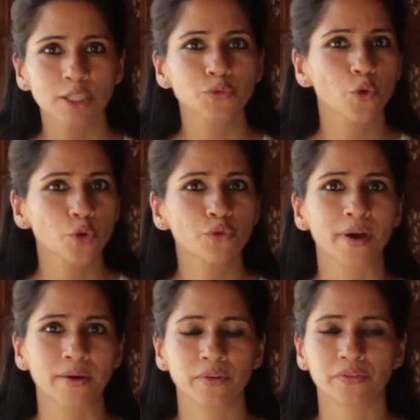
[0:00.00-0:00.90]
least 4 to
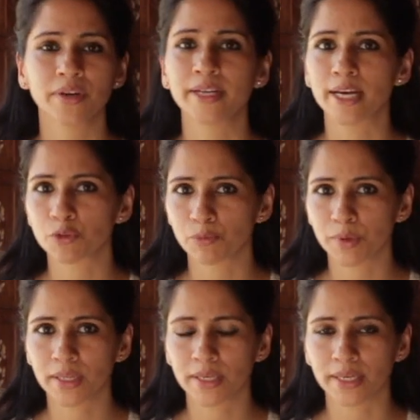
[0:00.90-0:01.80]
5 different types of
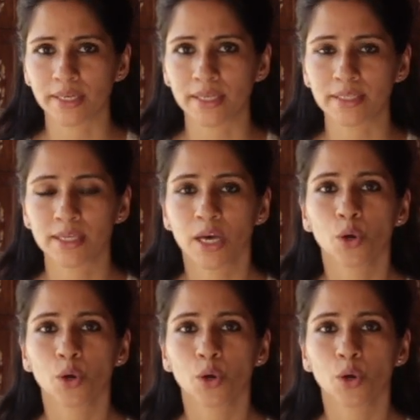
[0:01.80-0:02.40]
breathing techniques,